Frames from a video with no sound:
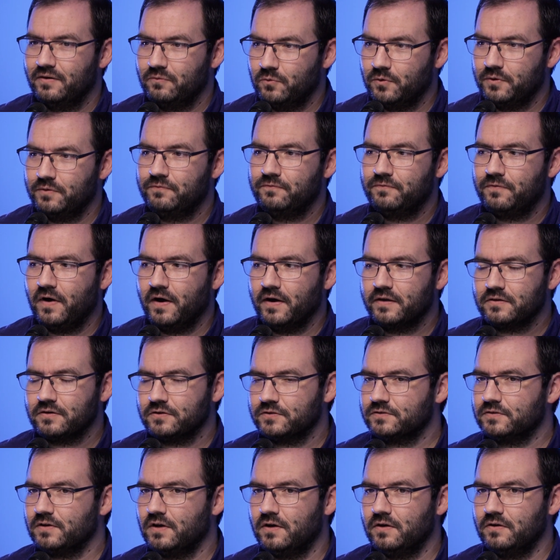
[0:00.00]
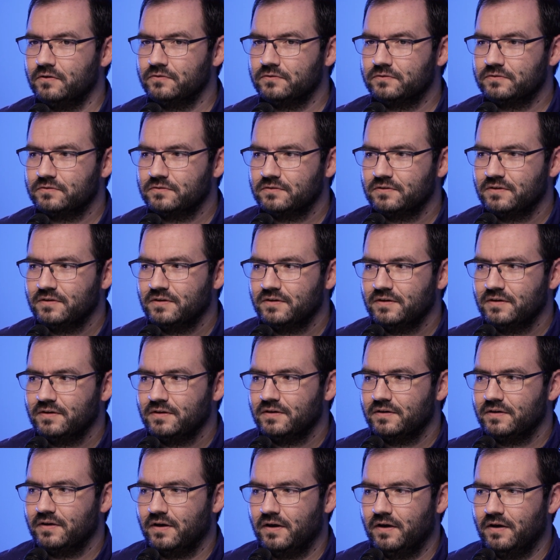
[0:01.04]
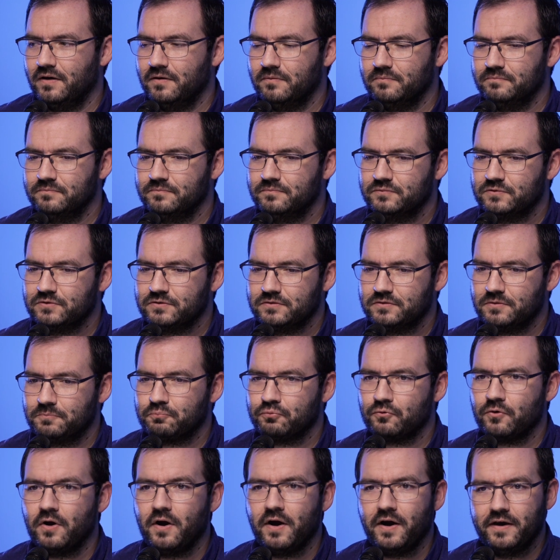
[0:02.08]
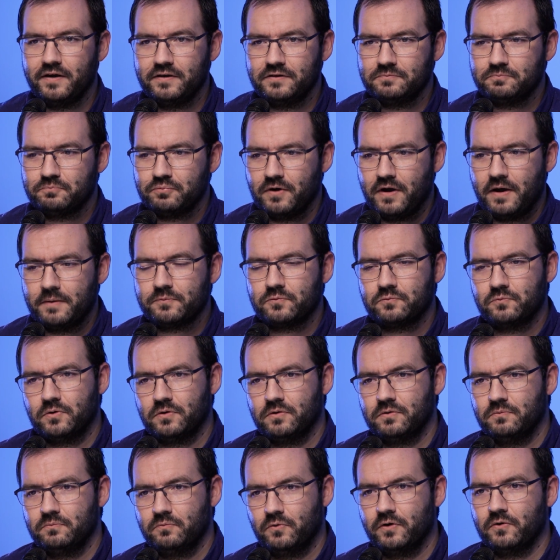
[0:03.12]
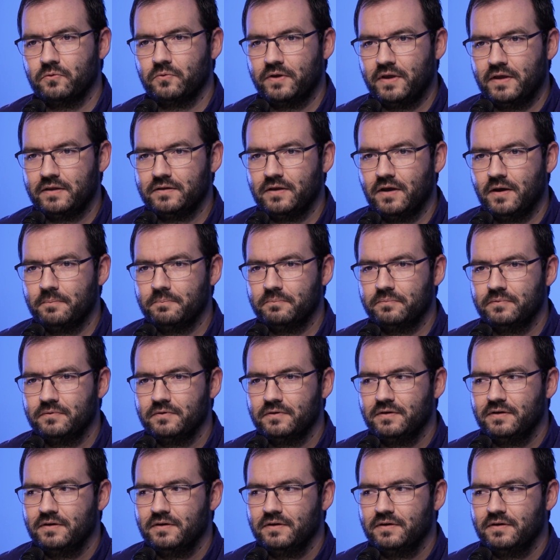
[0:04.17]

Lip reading: and we find ourselves surprised perhaps where we end up.